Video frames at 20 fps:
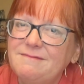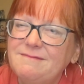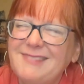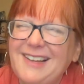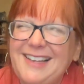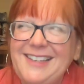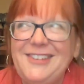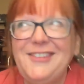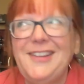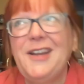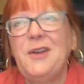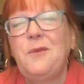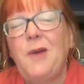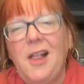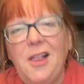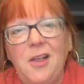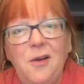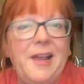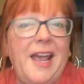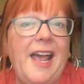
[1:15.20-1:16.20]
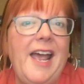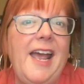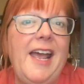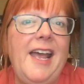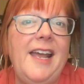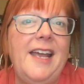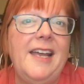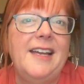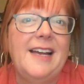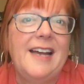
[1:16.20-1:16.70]
And you're like, well,
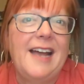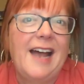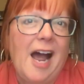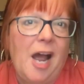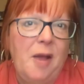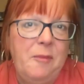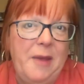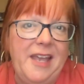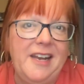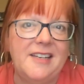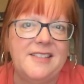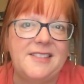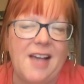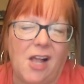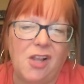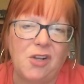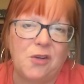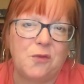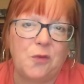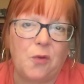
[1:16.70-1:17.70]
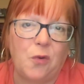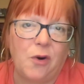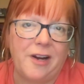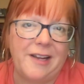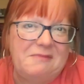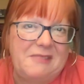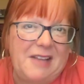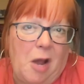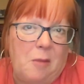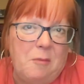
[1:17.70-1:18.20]
okay, I paid $1 for
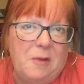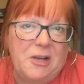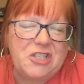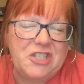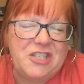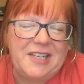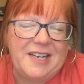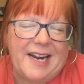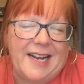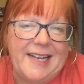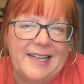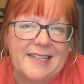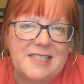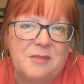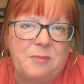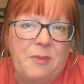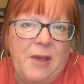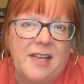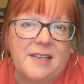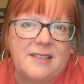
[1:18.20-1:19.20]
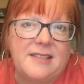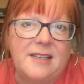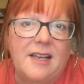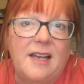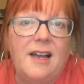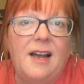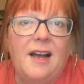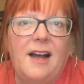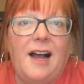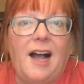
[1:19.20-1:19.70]
it. How much did I expect?
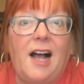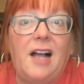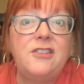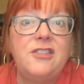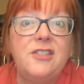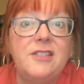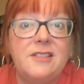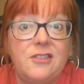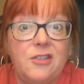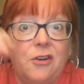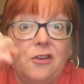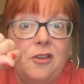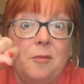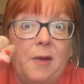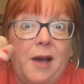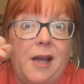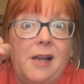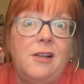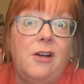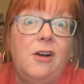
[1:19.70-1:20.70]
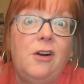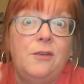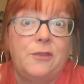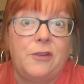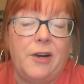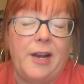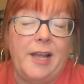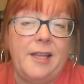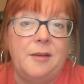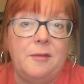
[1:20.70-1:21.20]
I'll just turn the bottle
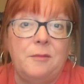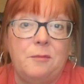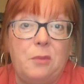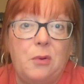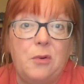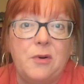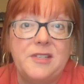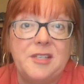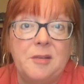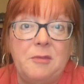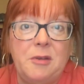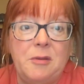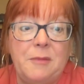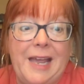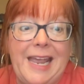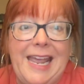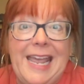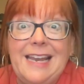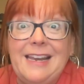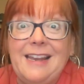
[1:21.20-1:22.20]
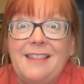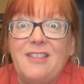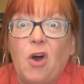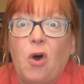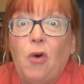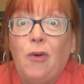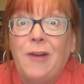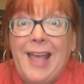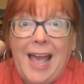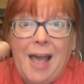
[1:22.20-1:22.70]
over and pour some in my hand and the
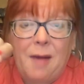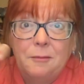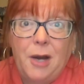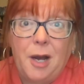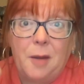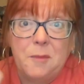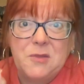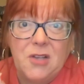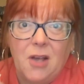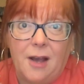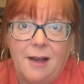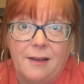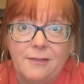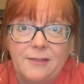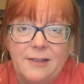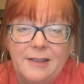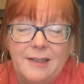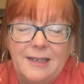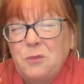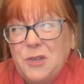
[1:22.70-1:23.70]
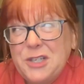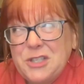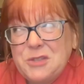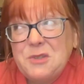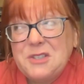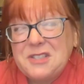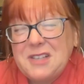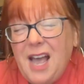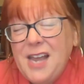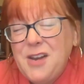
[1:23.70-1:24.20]
whole cap pops off, which
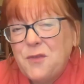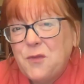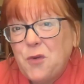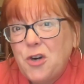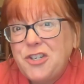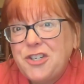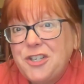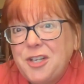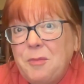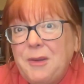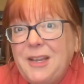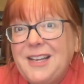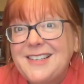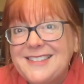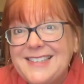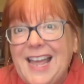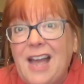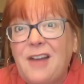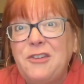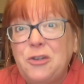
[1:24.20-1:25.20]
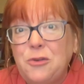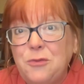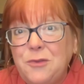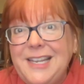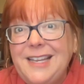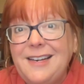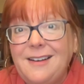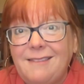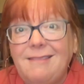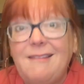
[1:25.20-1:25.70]
was kind of fortunate because now you
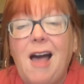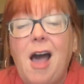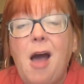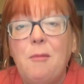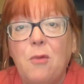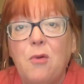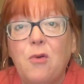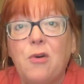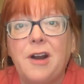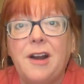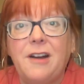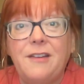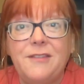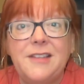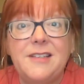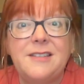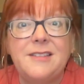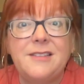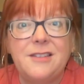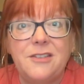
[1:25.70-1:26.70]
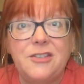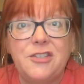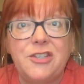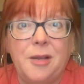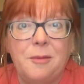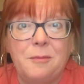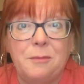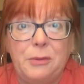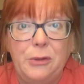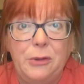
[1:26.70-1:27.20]
need a lot more of this
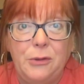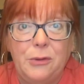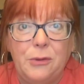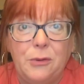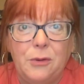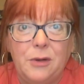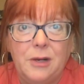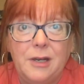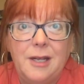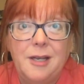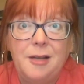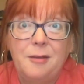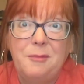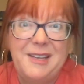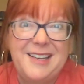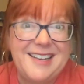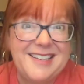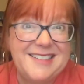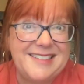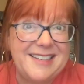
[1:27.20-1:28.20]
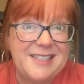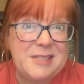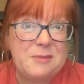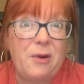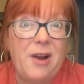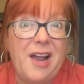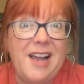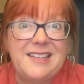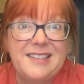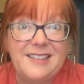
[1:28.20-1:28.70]
shampoo because it's
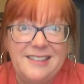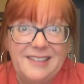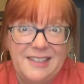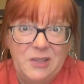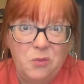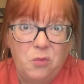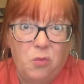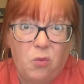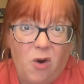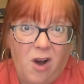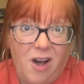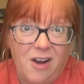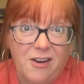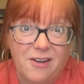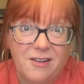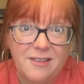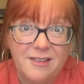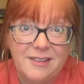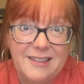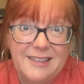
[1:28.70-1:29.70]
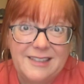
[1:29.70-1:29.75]
practically water.